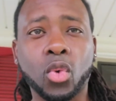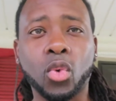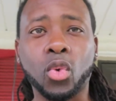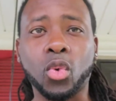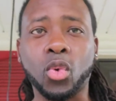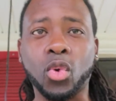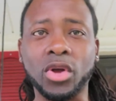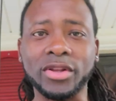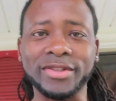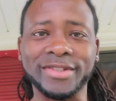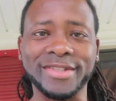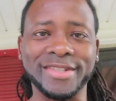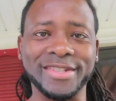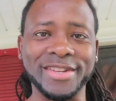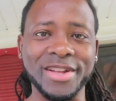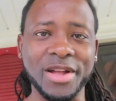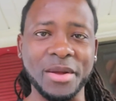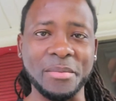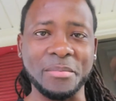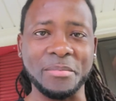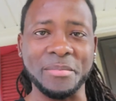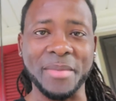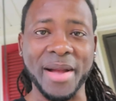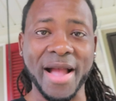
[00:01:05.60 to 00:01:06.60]
What's
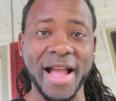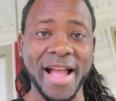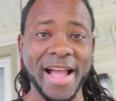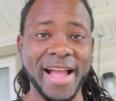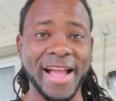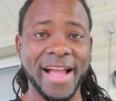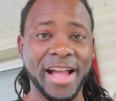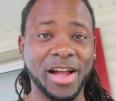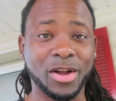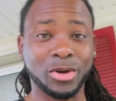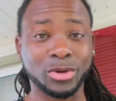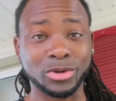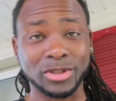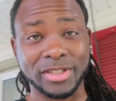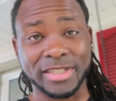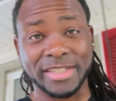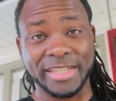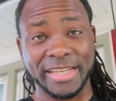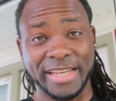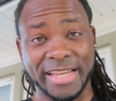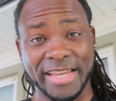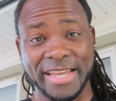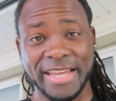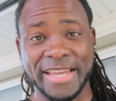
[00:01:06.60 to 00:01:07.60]
up, my house
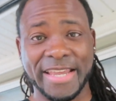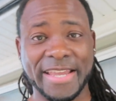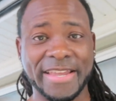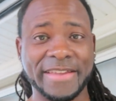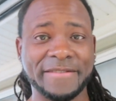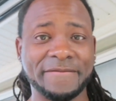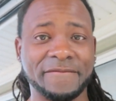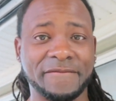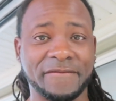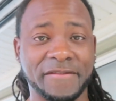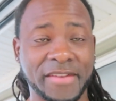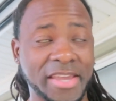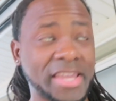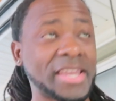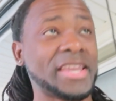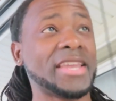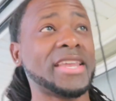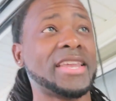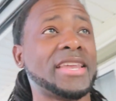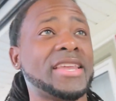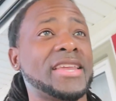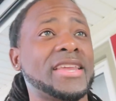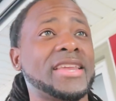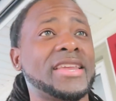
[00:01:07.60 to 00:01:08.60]

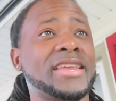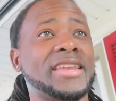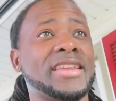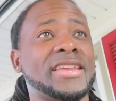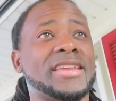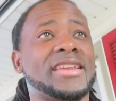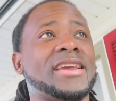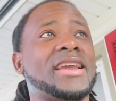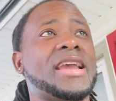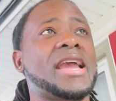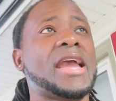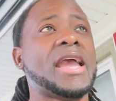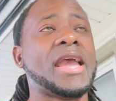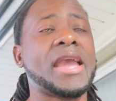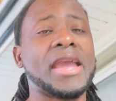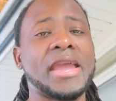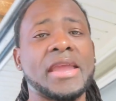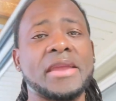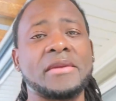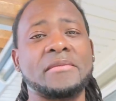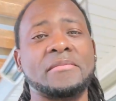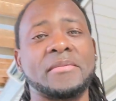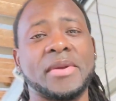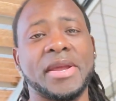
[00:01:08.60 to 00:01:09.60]
TV?
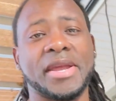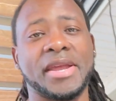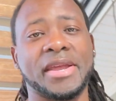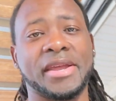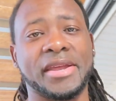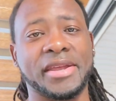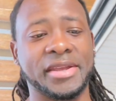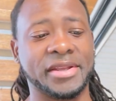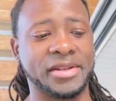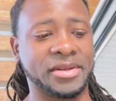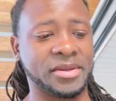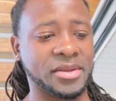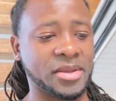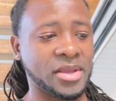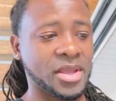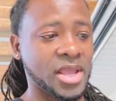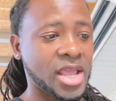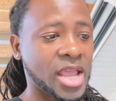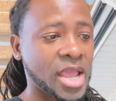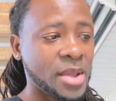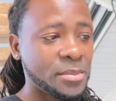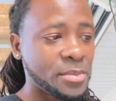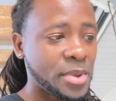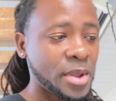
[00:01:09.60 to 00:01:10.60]
Hey man,
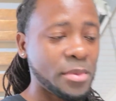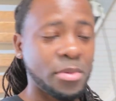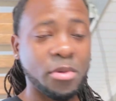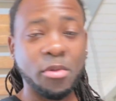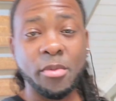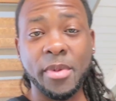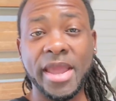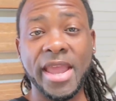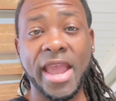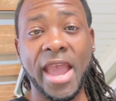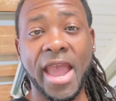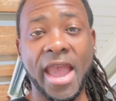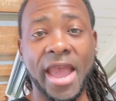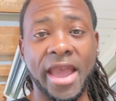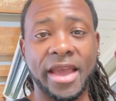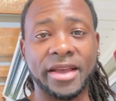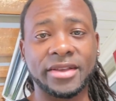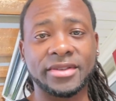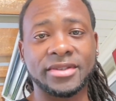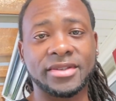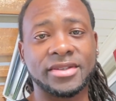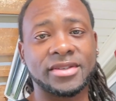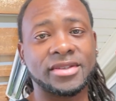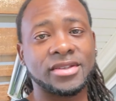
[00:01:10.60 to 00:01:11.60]
people may
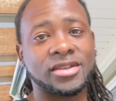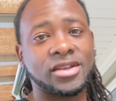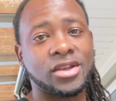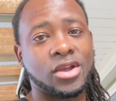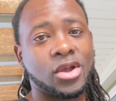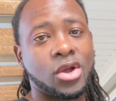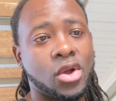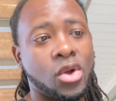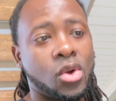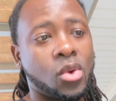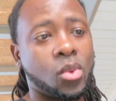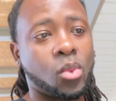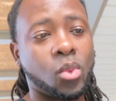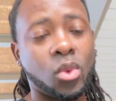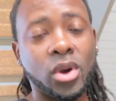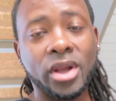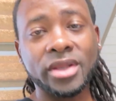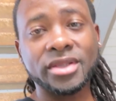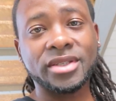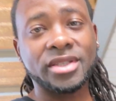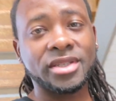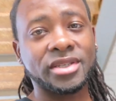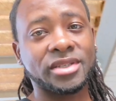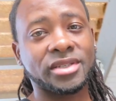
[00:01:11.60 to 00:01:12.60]
ask,
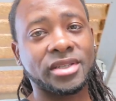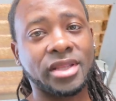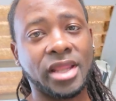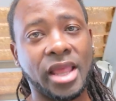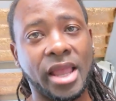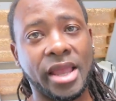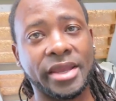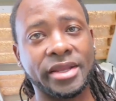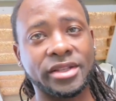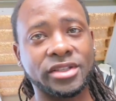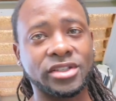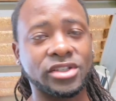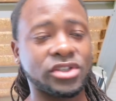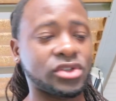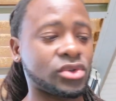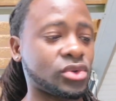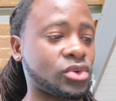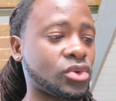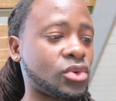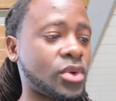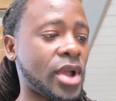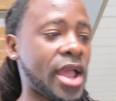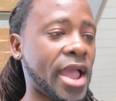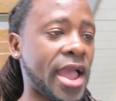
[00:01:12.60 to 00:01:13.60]
what's it like
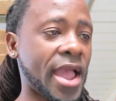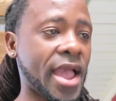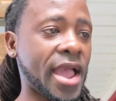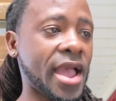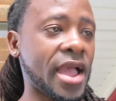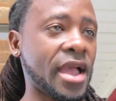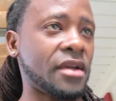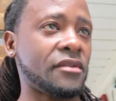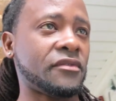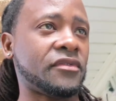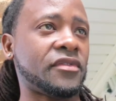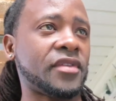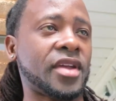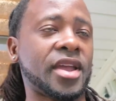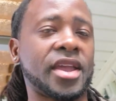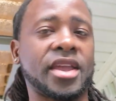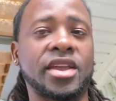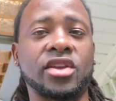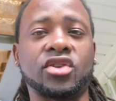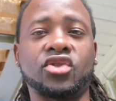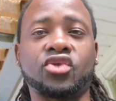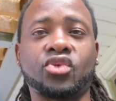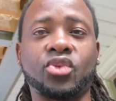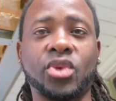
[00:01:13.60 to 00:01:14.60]
to have
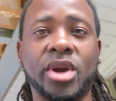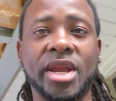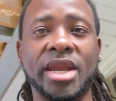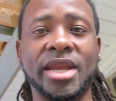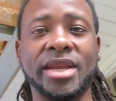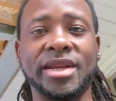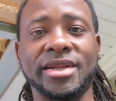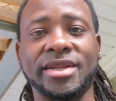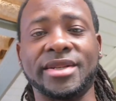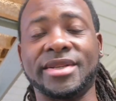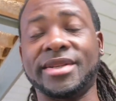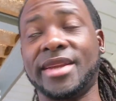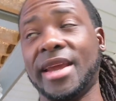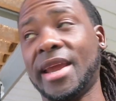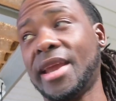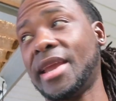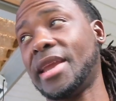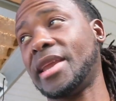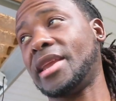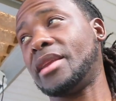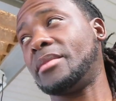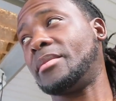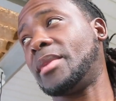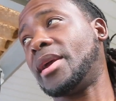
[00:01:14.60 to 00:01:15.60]
a Great
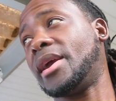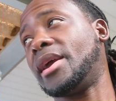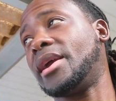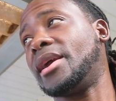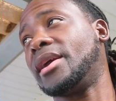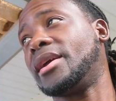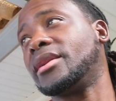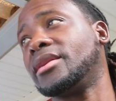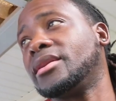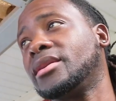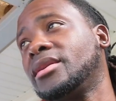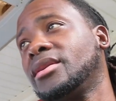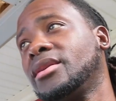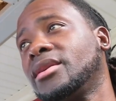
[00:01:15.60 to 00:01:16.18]
Dane, man?